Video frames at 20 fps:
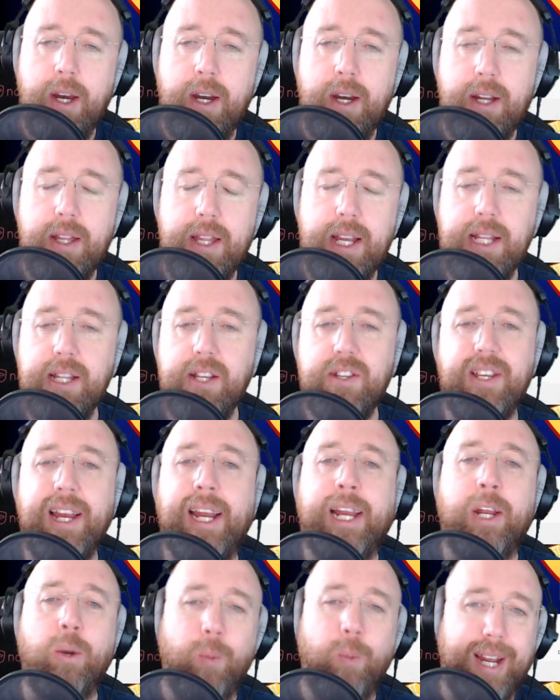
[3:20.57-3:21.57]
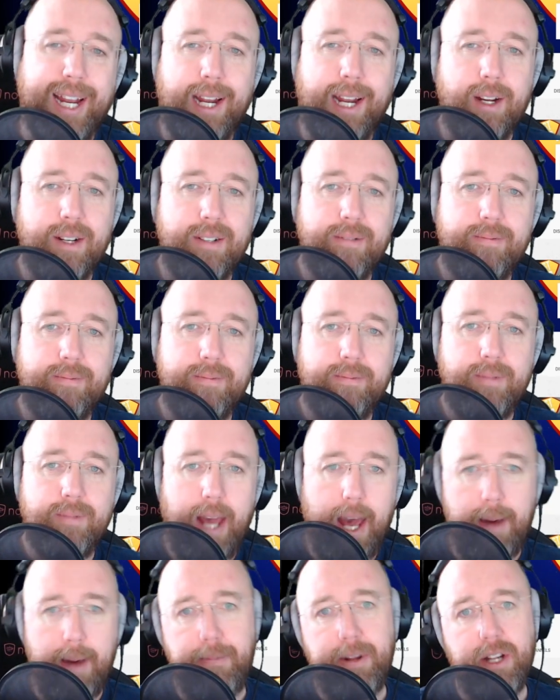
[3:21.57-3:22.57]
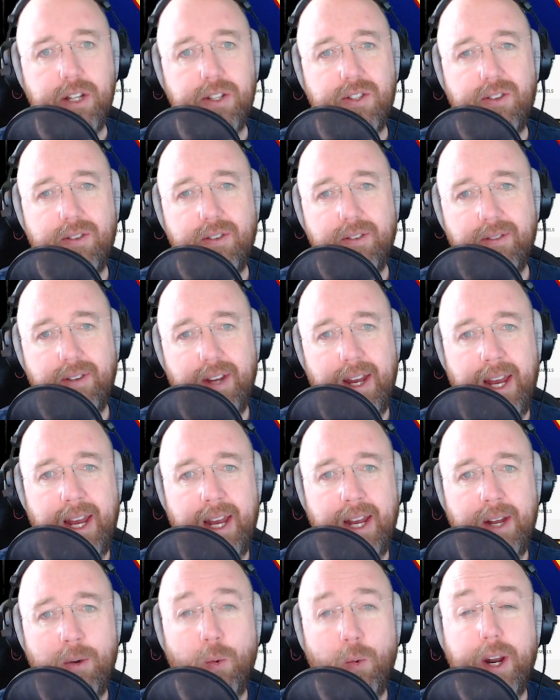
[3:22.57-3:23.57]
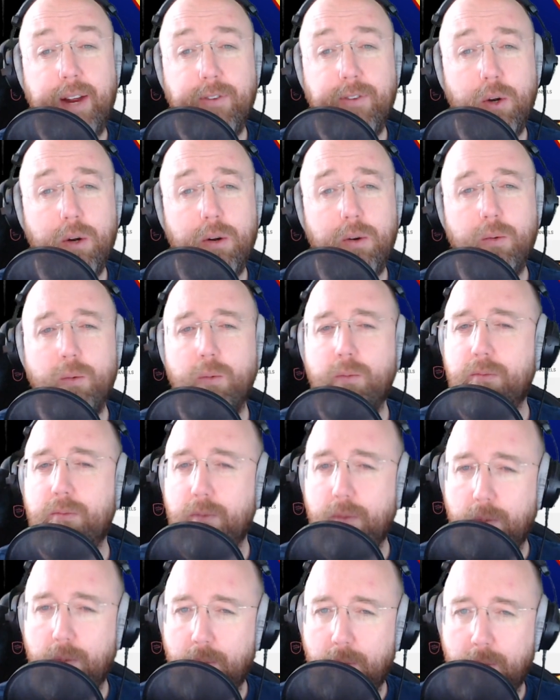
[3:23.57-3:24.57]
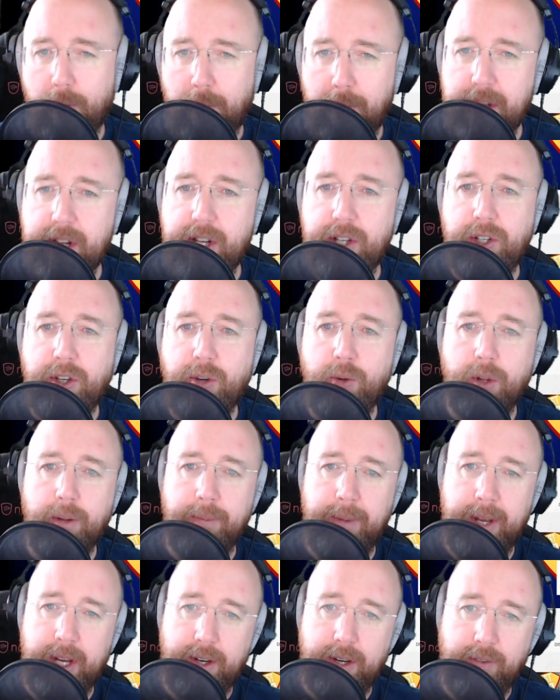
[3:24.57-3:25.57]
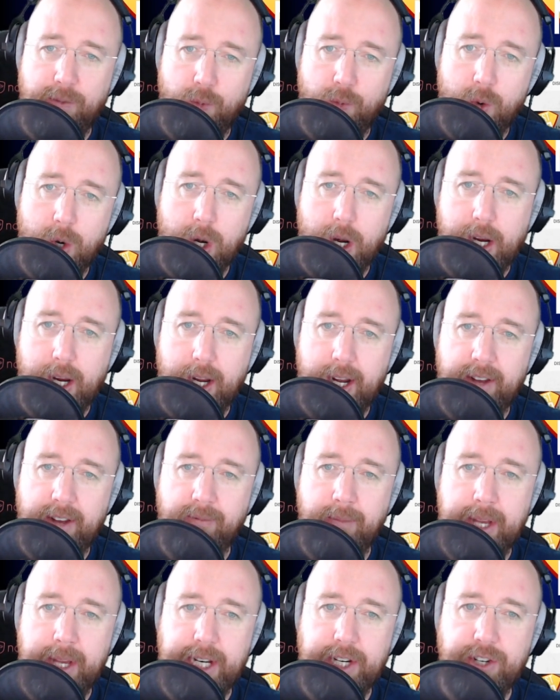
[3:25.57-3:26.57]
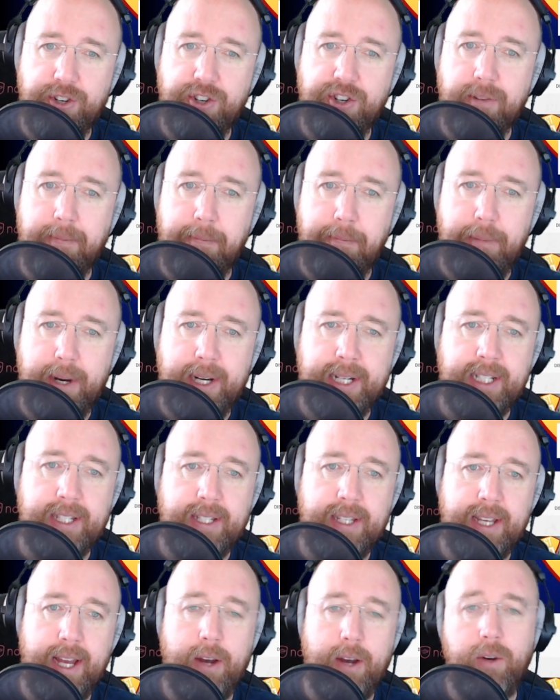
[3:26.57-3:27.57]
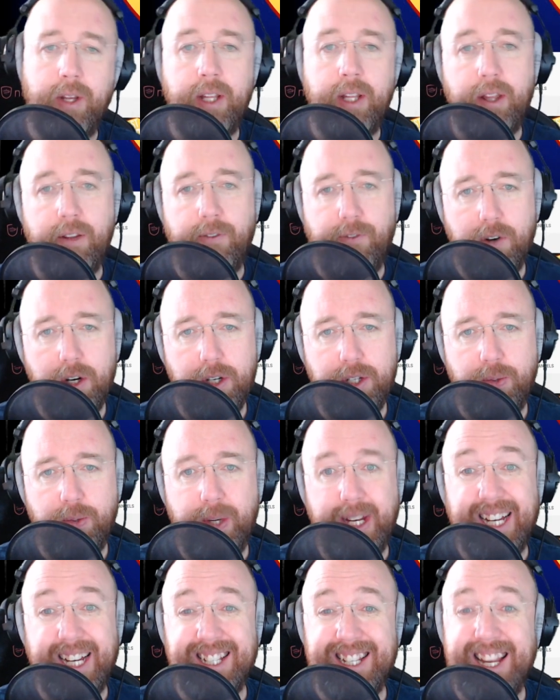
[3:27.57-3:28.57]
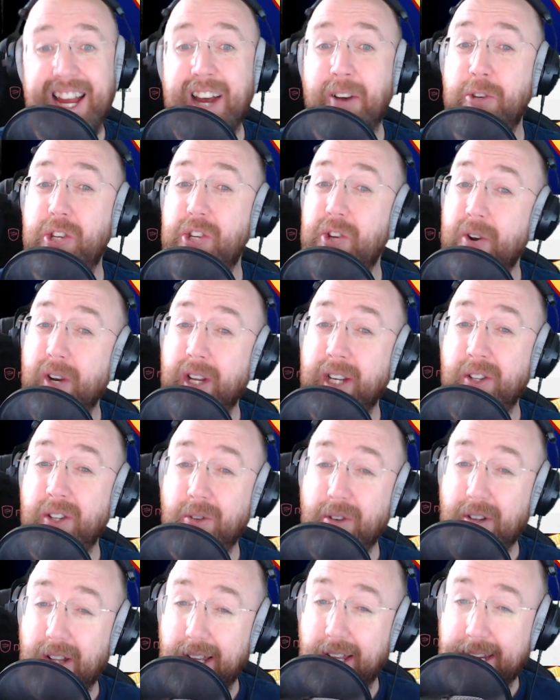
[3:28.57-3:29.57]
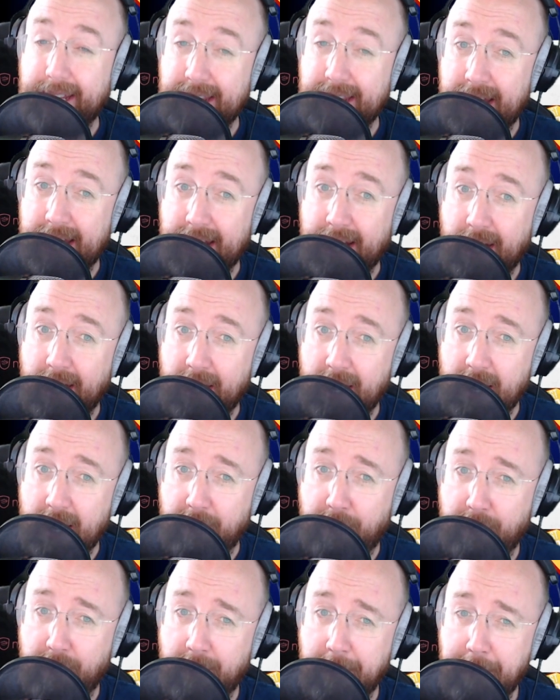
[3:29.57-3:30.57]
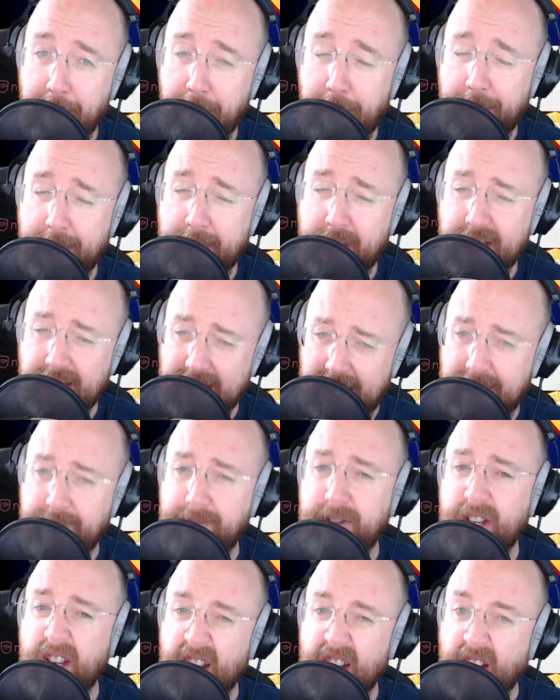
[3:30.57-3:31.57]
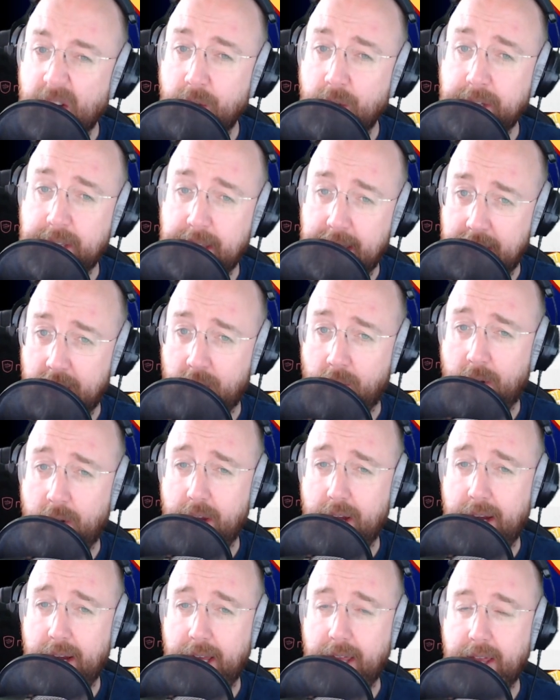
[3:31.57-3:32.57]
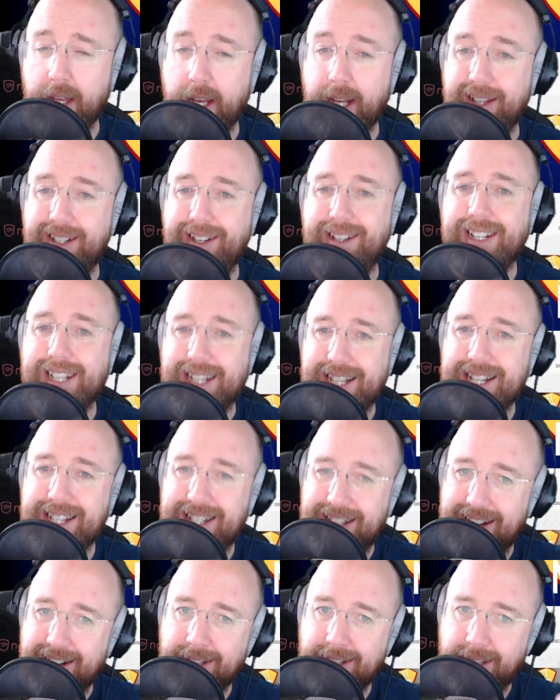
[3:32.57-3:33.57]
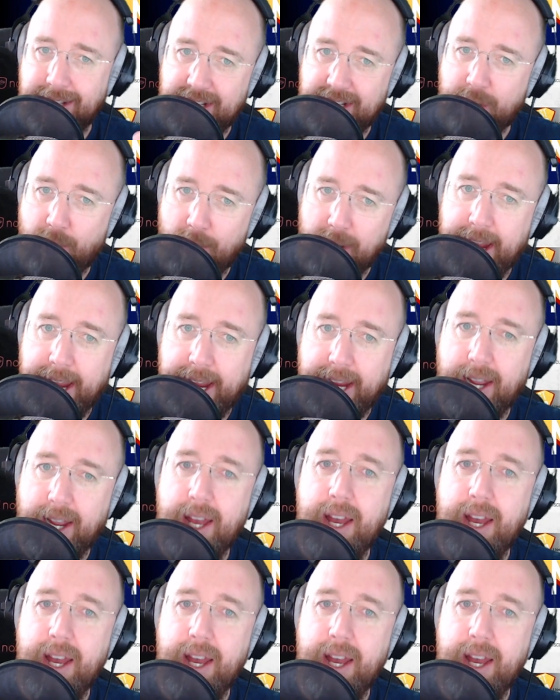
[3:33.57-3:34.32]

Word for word: Then the second week happens and whatever minuscule amount of work I've managed to putz out in the first week is now starting to look like not enough. Time to knuckle down, I think. Let's get this done. Let's crank.